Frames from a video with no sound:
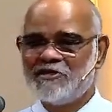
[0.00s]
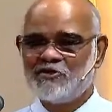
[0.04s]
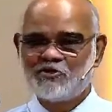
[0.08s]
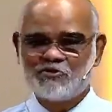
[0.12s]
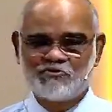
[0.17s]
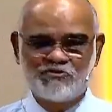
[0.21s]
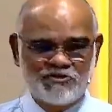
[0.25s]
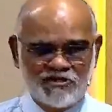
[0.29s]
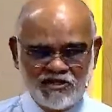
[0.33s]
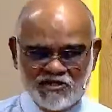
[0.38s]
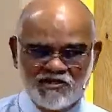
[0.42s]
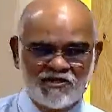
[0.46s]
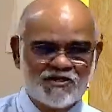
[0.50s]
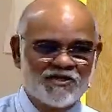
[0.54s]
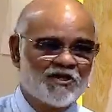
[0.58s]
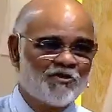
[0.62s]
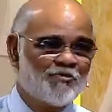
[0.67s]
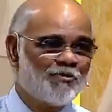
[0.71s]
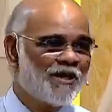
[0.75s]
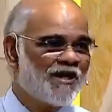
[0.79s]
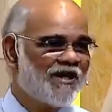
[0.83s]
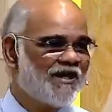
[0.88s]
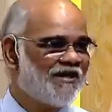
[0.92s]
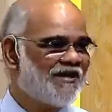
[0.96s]
to turn
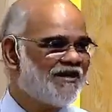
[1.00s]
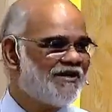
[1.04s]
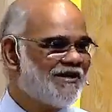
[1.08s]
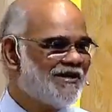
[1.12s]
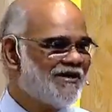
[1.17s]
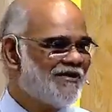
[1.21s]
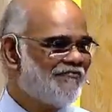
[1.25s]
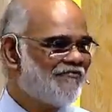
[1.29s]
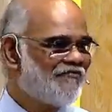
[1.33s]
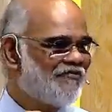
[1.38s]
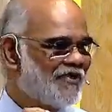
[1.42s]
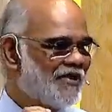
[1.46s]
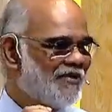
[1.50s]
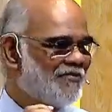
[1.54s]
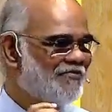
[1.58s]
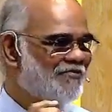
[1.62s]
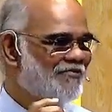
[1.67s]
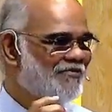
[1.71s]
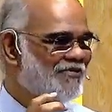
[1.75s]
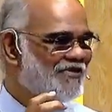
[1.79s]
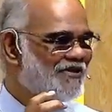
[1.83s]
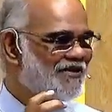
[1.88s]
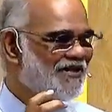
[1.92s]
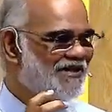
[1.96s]
away
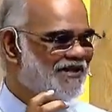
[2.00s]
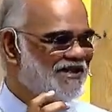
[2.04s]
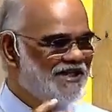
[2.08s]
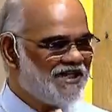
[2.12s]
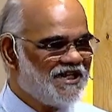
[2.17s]
from the